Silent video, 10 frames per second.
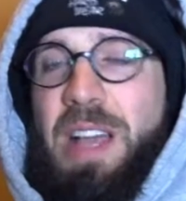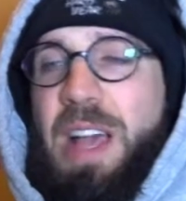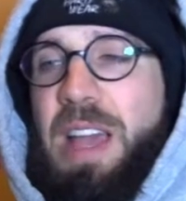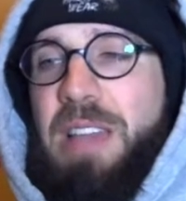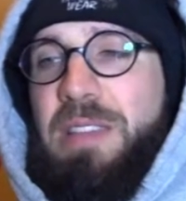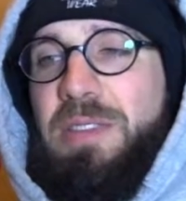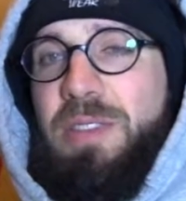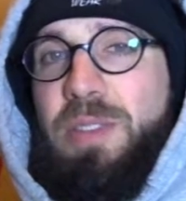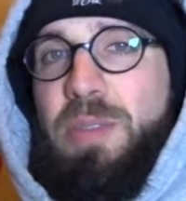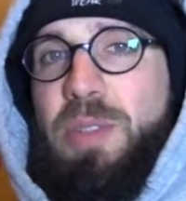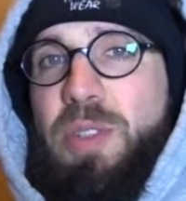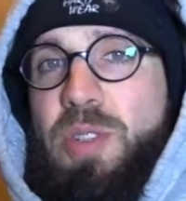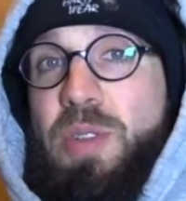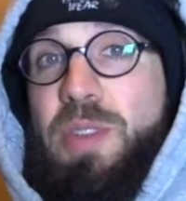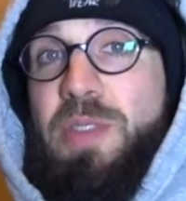I do
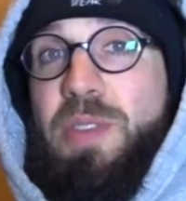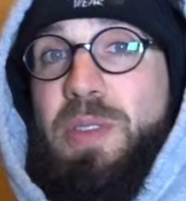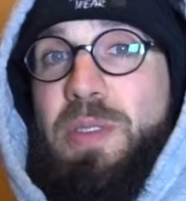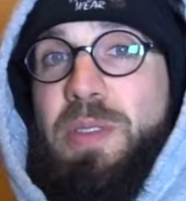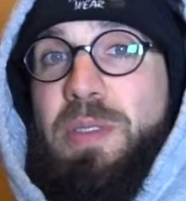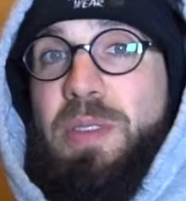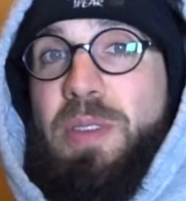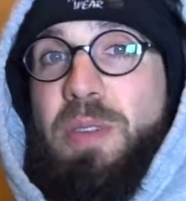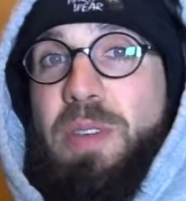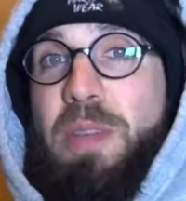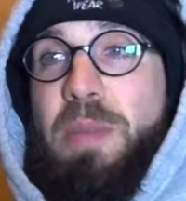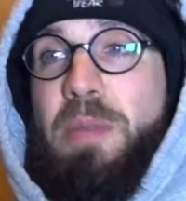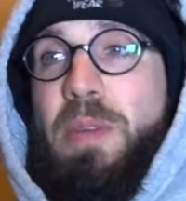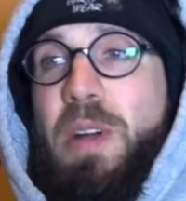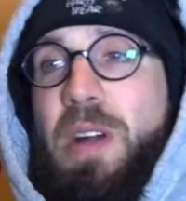enjoy food, don't get me
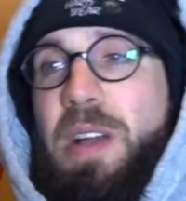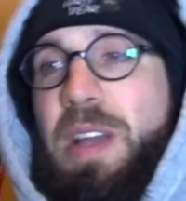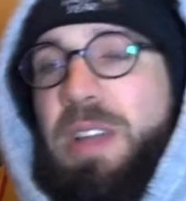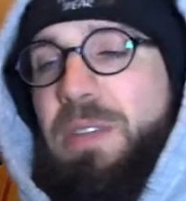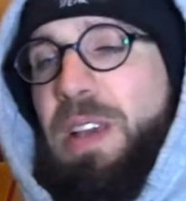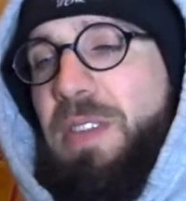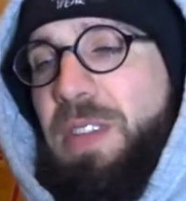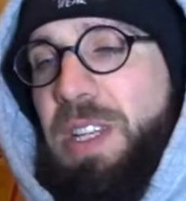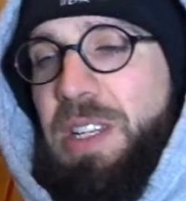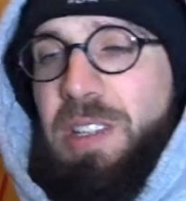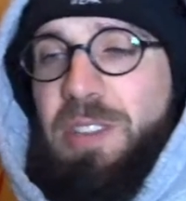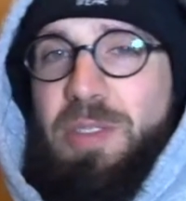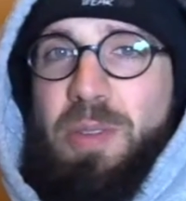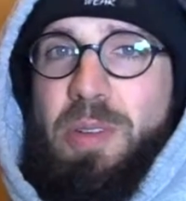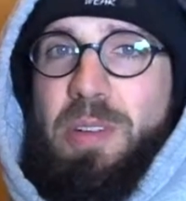wrong. I don't have an eating
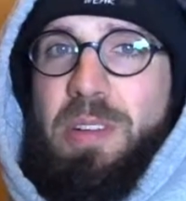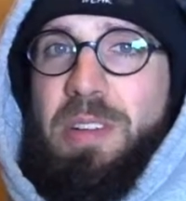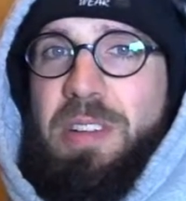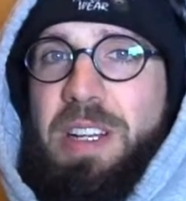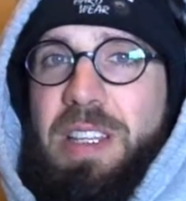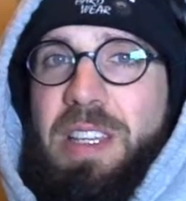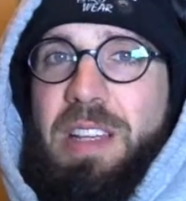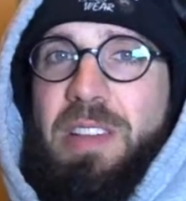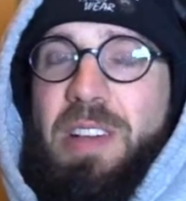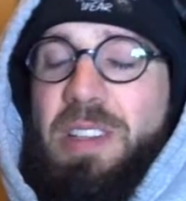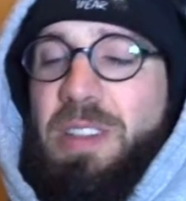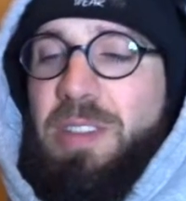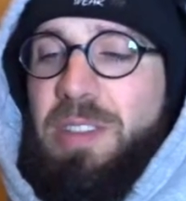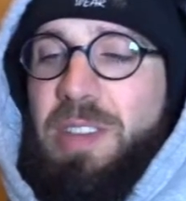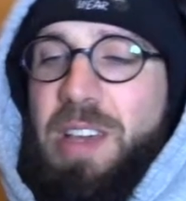disorder or anything along
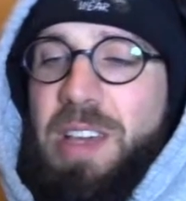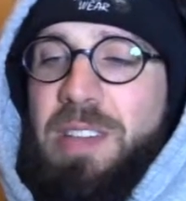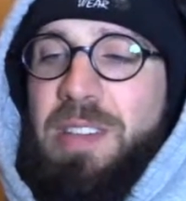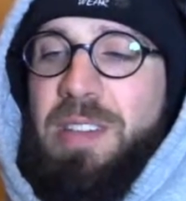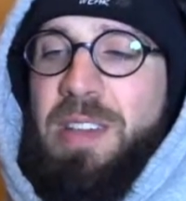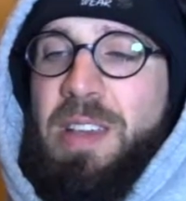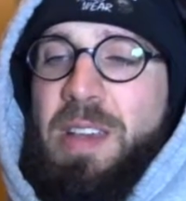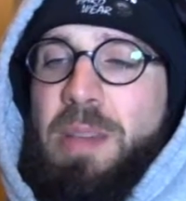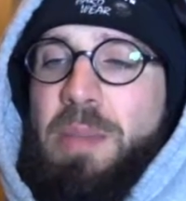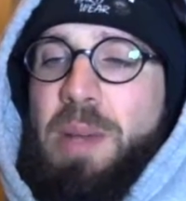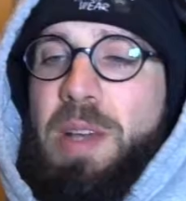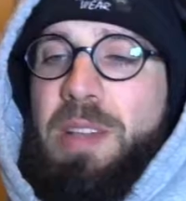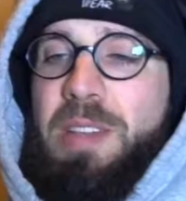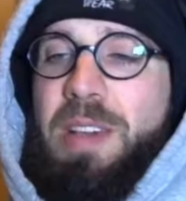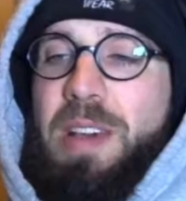those lines,
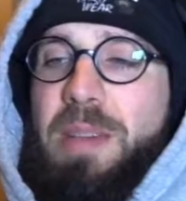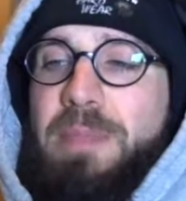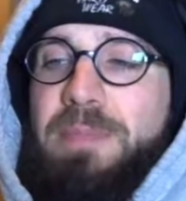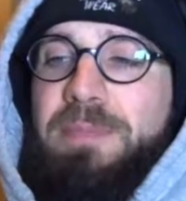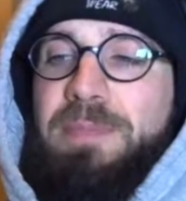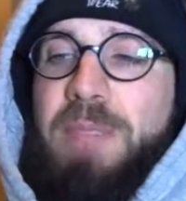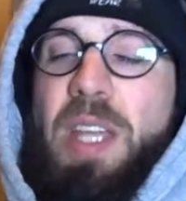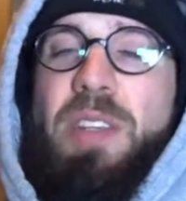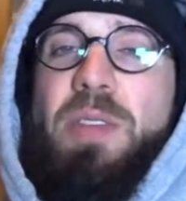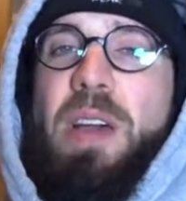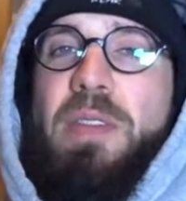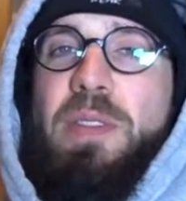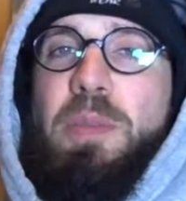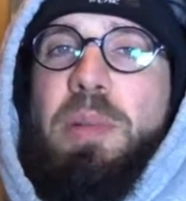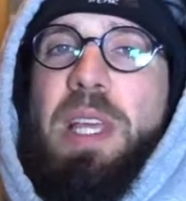but I do have
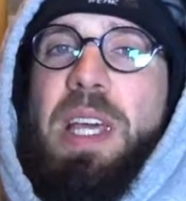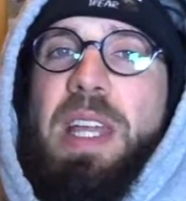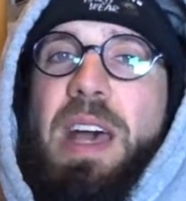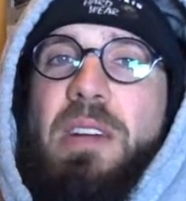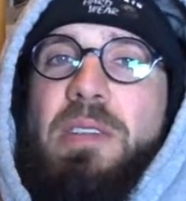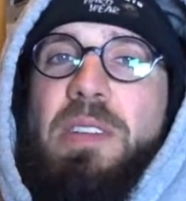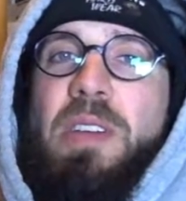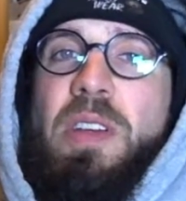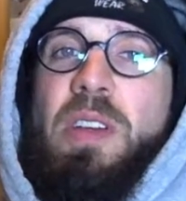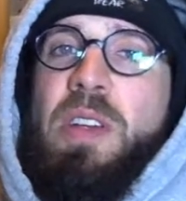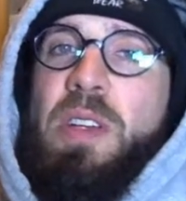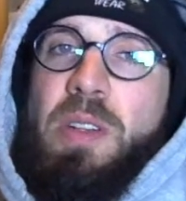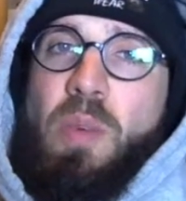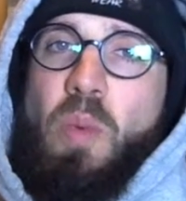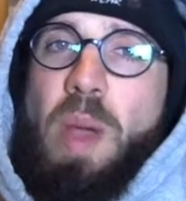to plan out
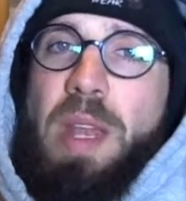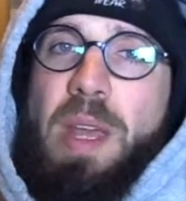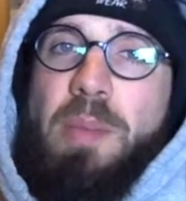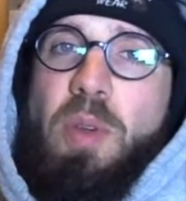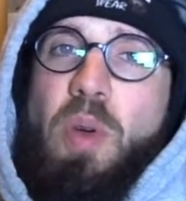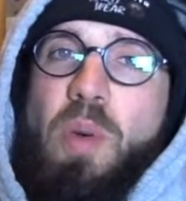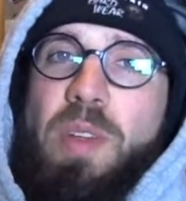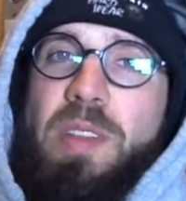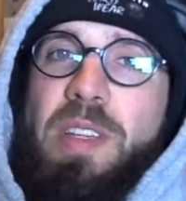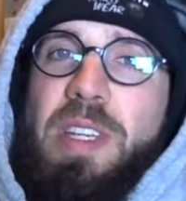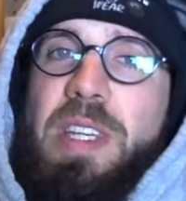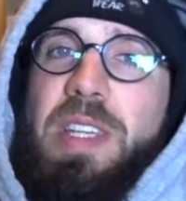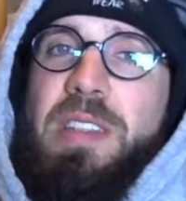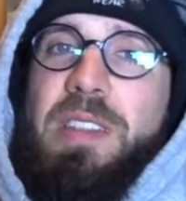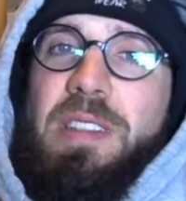when I'm going to
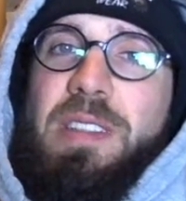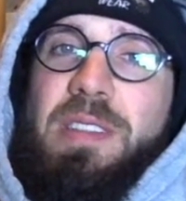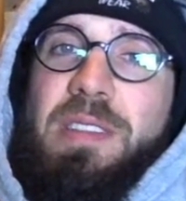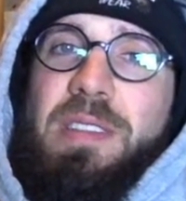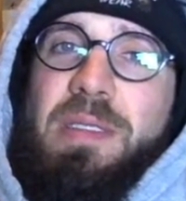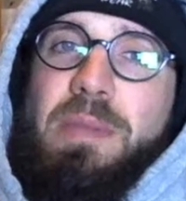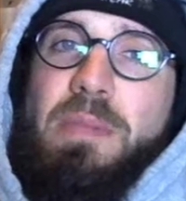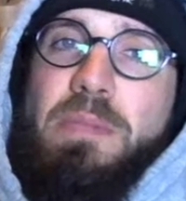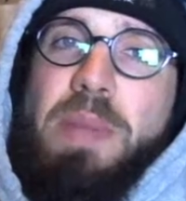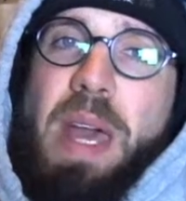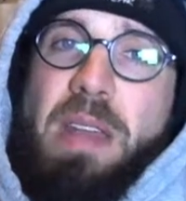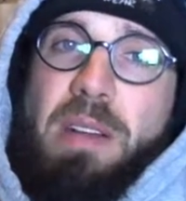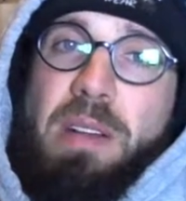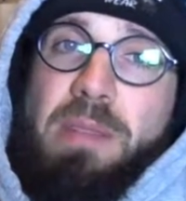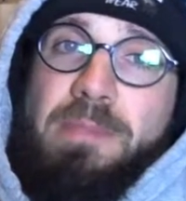eat
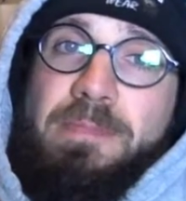better.